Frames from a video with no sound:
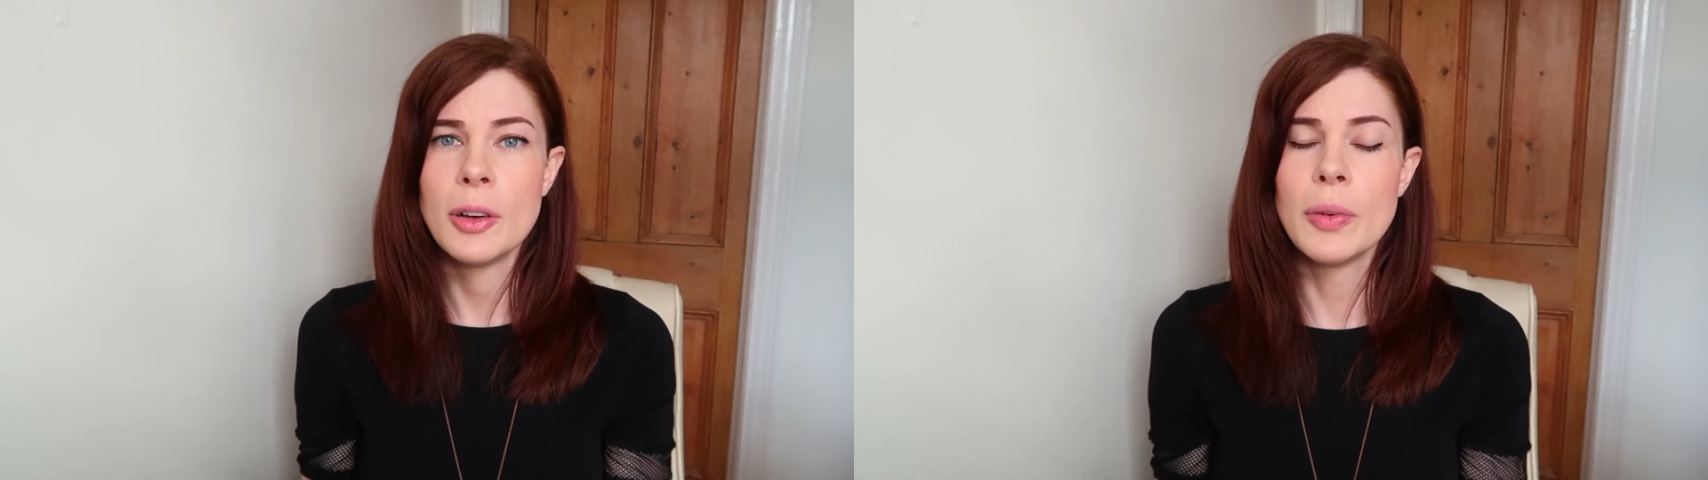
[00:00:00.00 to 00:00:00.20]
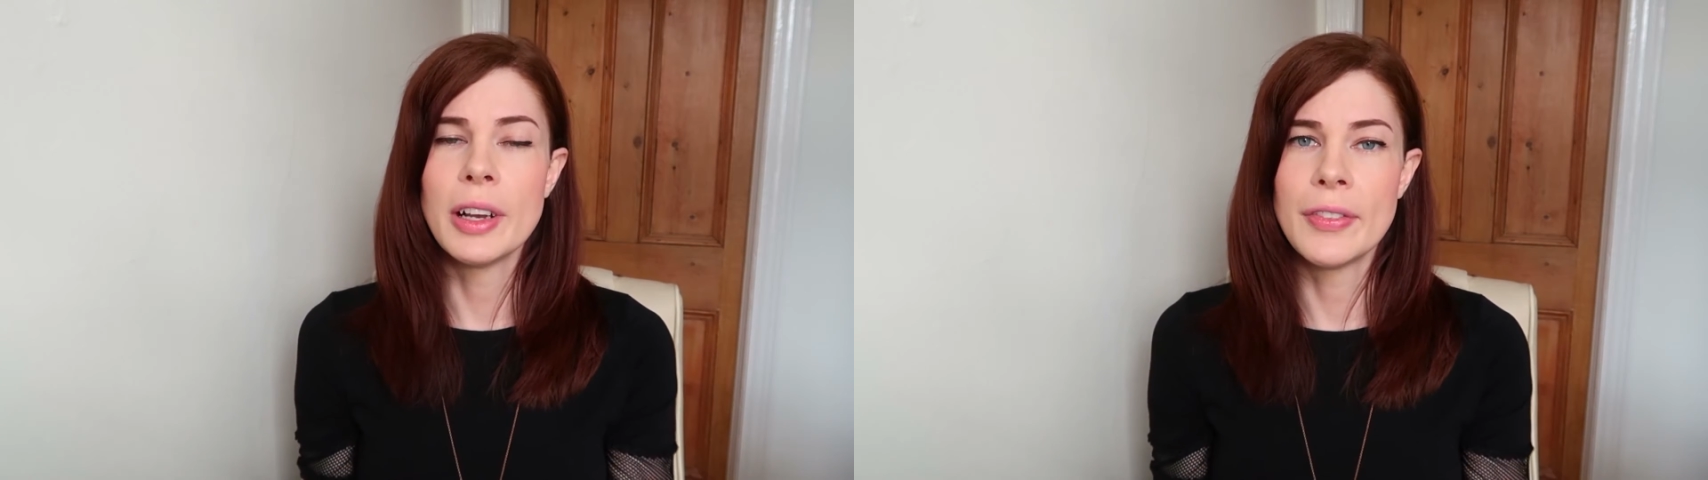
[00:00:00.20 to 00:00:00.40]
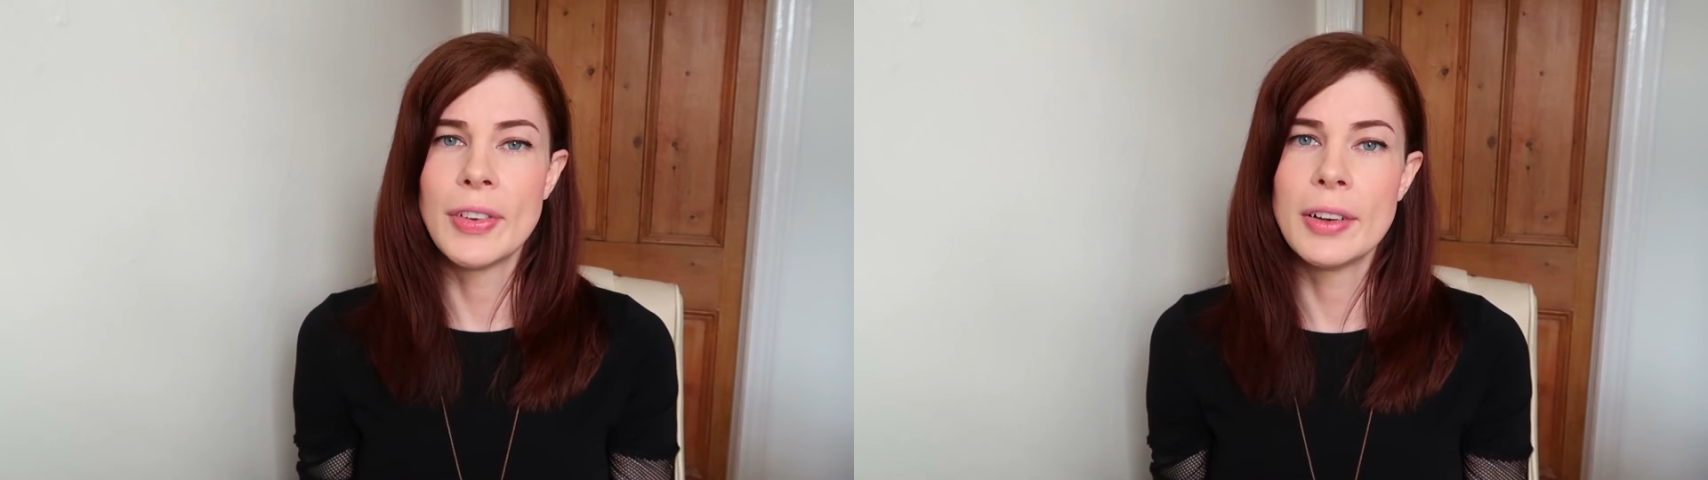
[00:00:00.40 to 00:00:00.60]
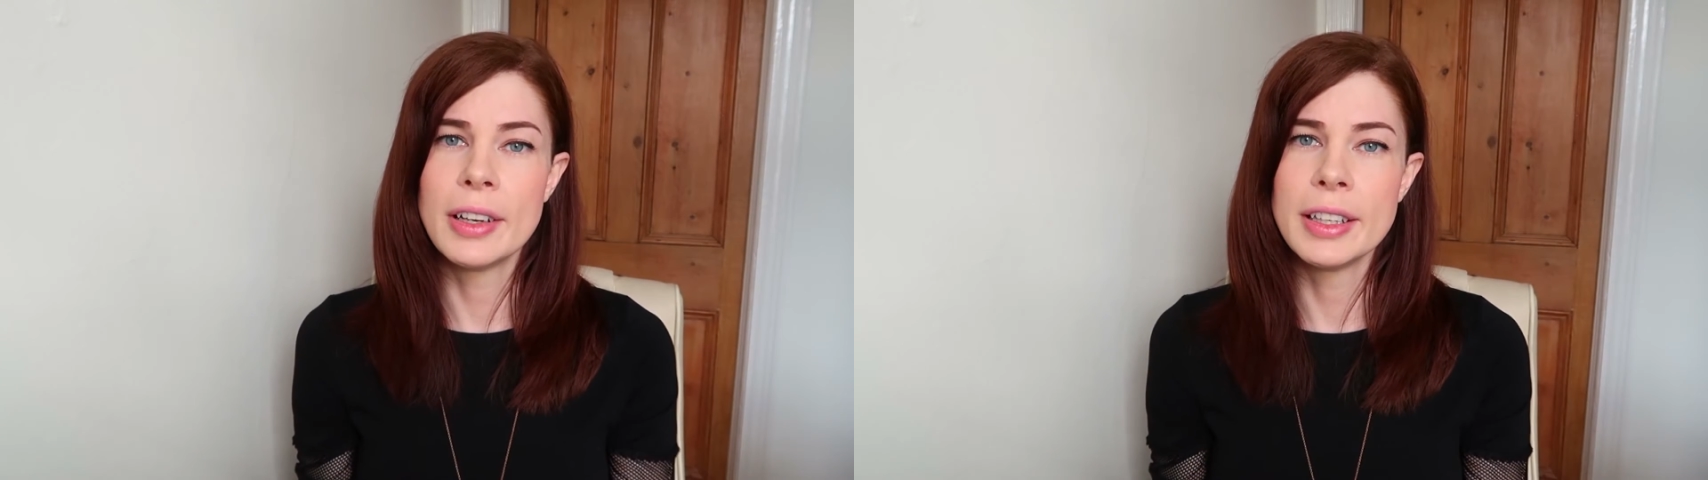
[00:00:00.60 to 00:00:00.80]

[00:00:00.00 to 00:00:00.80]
what I felt I